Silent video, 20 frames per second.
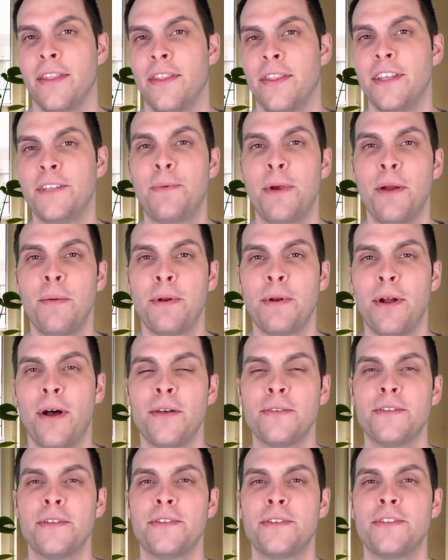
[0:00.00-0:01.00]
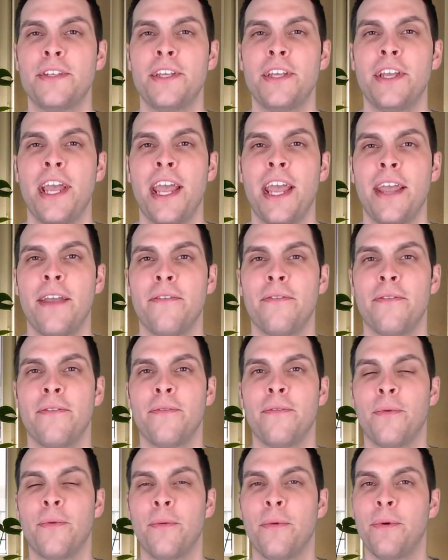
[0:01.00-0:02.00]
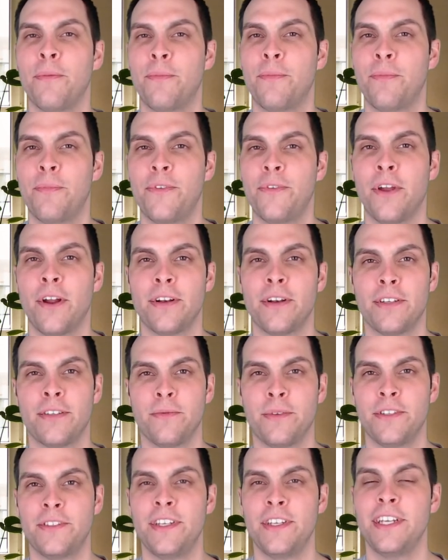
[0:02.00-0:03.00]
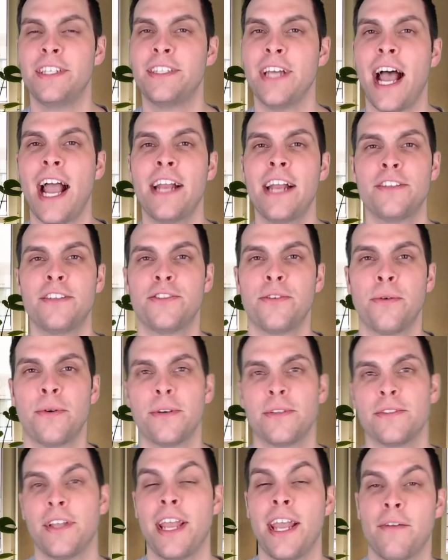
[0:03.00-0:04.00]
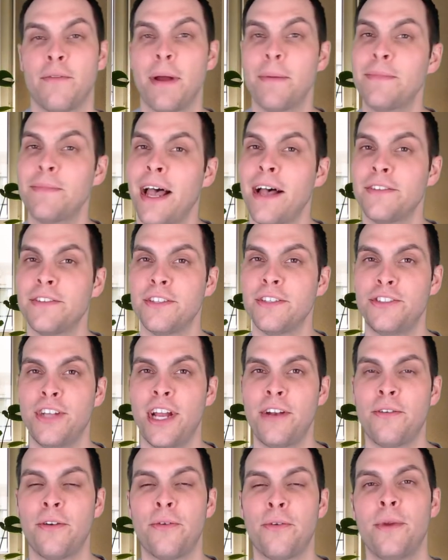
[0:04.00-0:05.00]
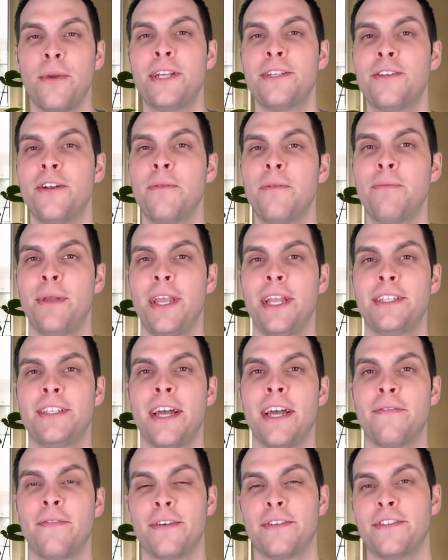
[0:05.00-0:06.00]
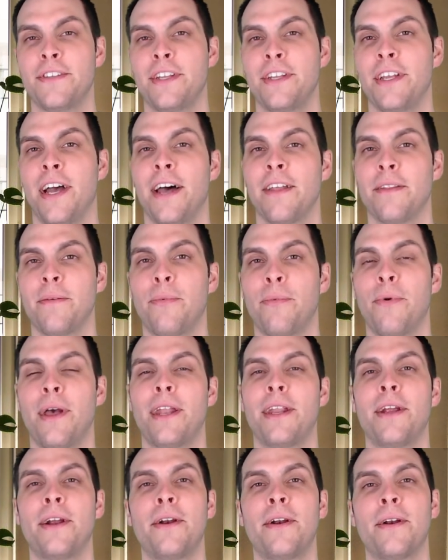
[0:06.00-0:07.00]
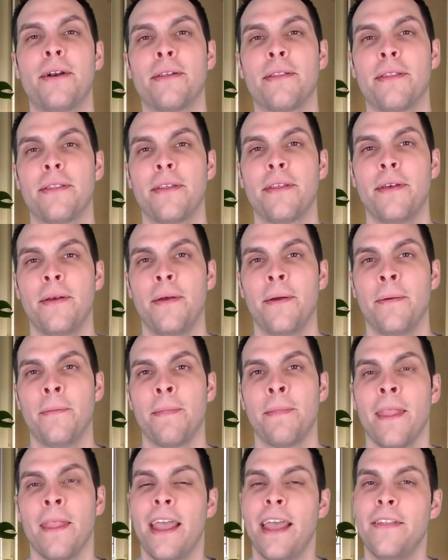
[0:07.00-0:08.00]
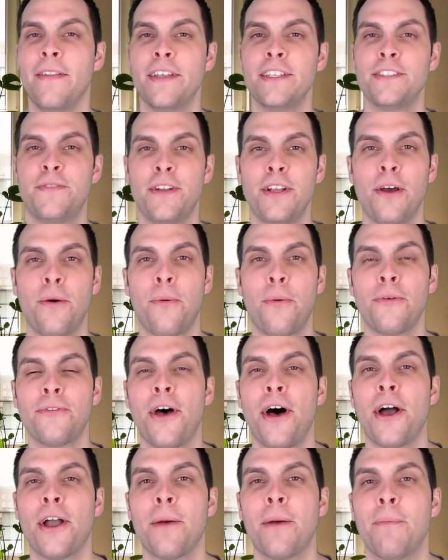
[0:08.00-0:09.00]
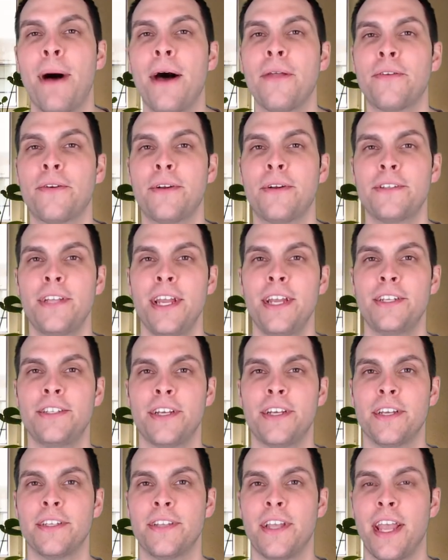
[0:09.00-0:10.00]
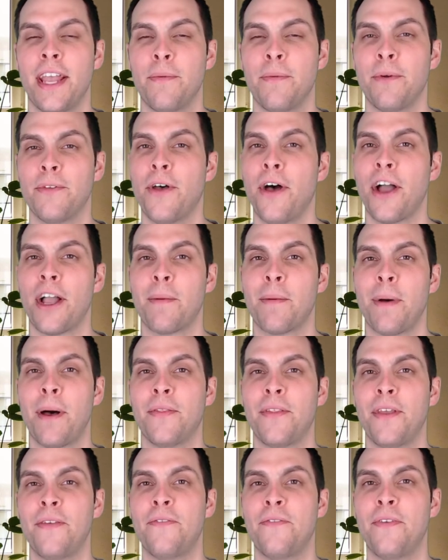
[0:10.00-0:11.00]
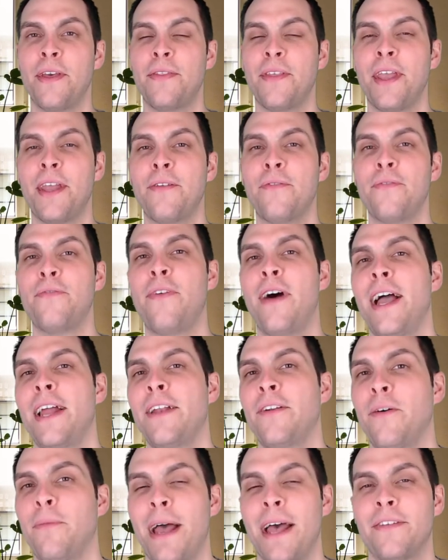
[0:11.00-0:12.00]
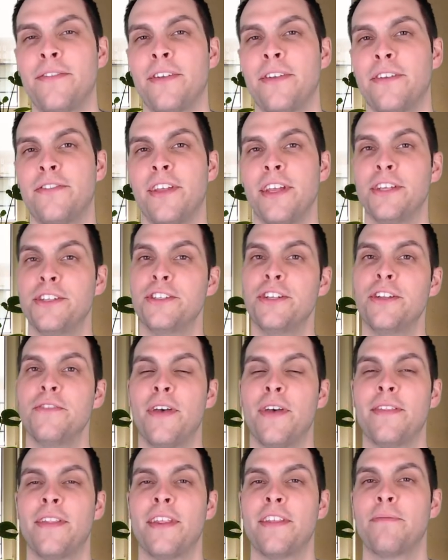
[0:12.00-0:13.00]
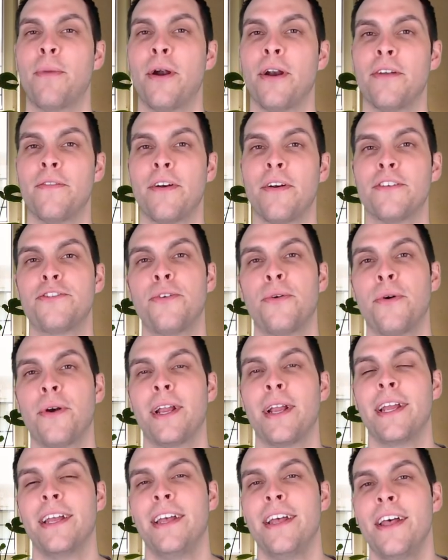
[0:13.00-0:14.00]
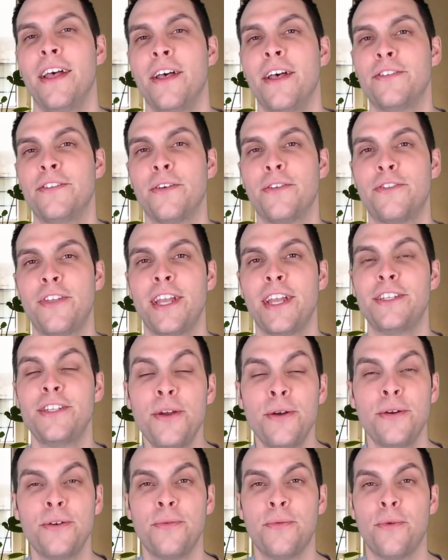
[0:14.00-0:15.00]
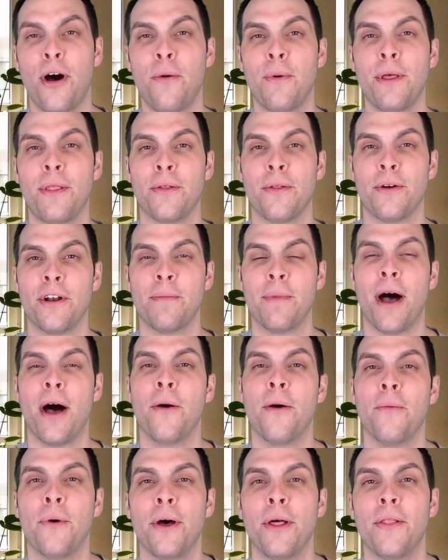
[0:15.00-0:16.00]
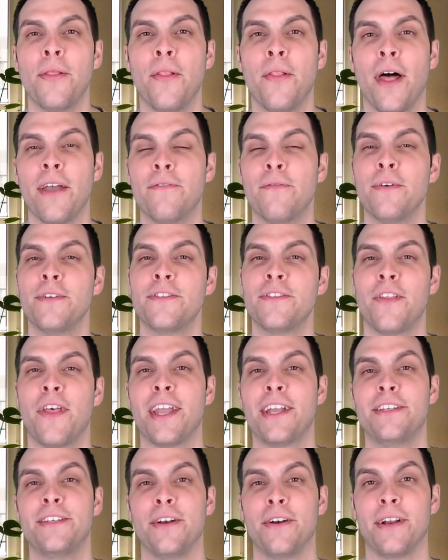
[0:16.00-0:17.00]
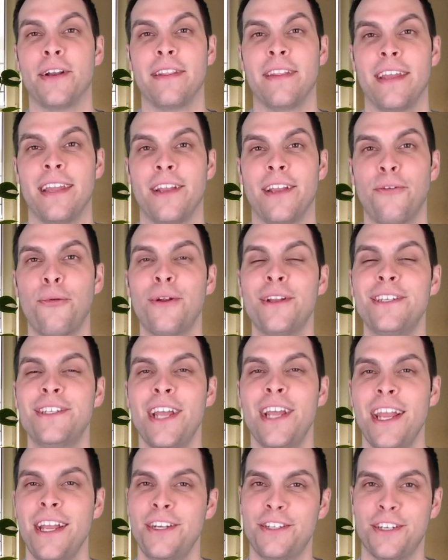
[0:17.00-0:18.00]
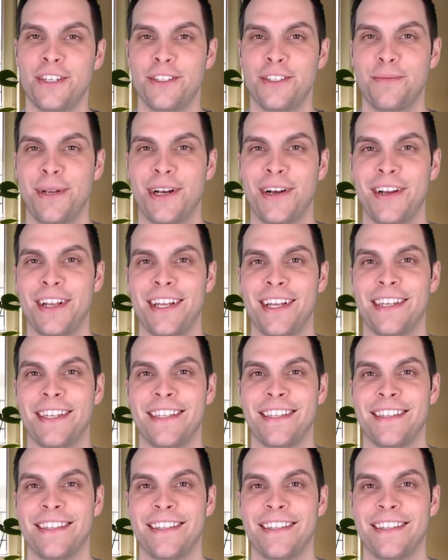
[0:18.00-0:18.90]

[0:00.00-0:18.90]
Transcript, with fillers: This period would also see a would start would see dinosaurs and reptiles in general reach their peak diversity on the planet Earth. In this video, we'll talk about the Cretaceous, and we'll talk about the fifth and final mass extinction event that's part of our story. So stay tuned while we learn about what life was like during the Cretaceous period.